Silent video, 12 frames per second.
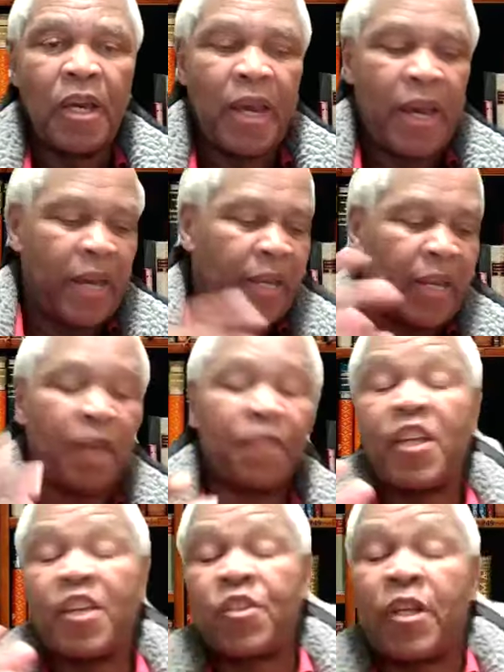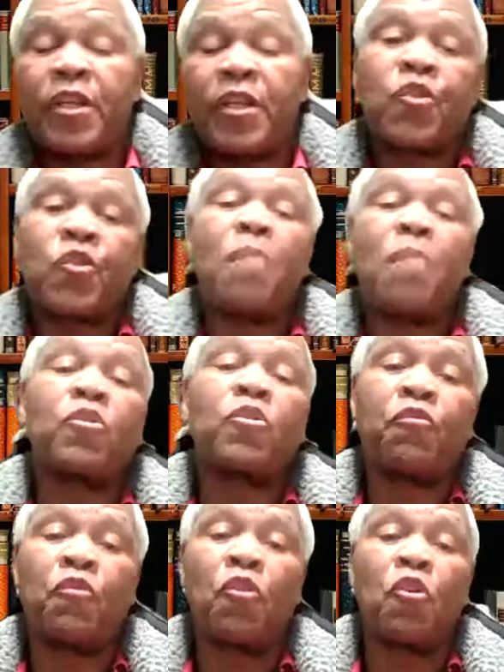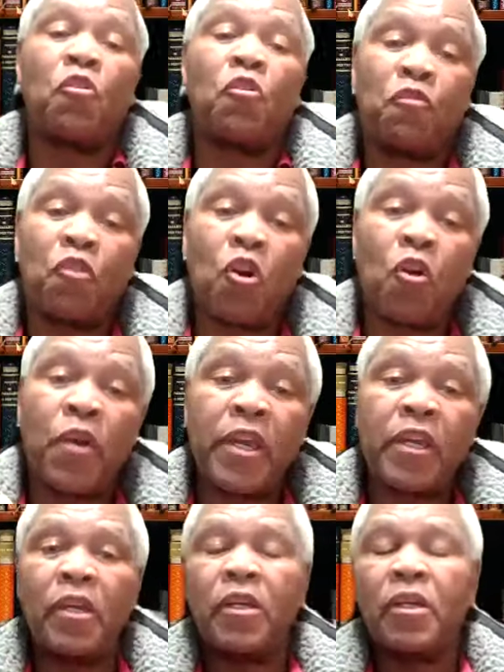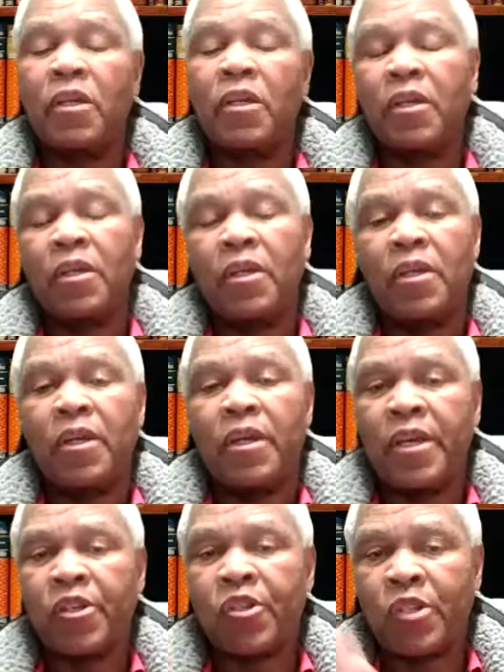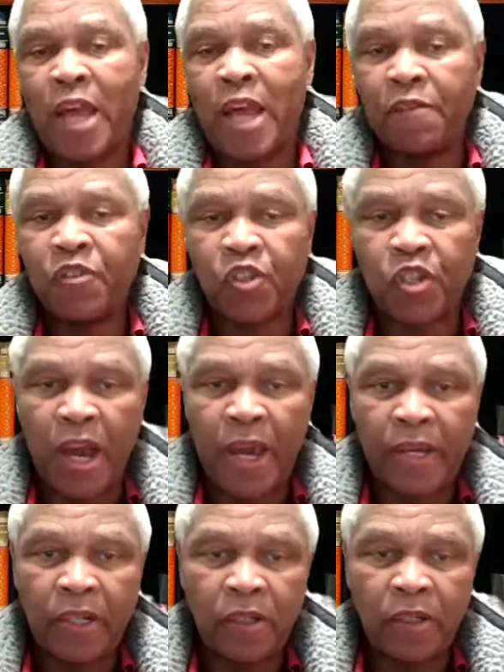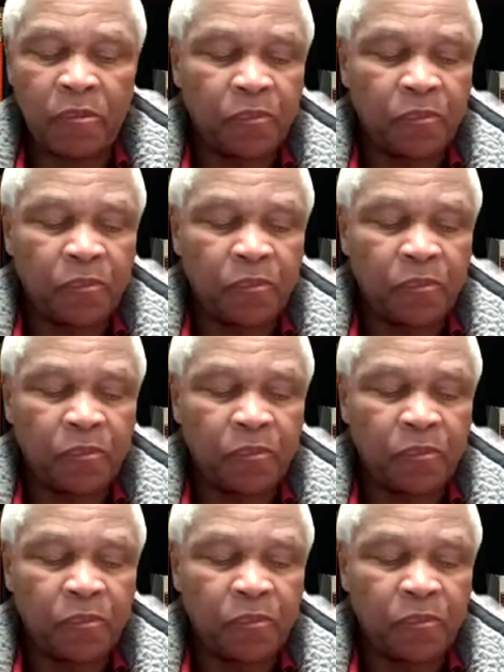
and left us an example to follow, following his lifestyle,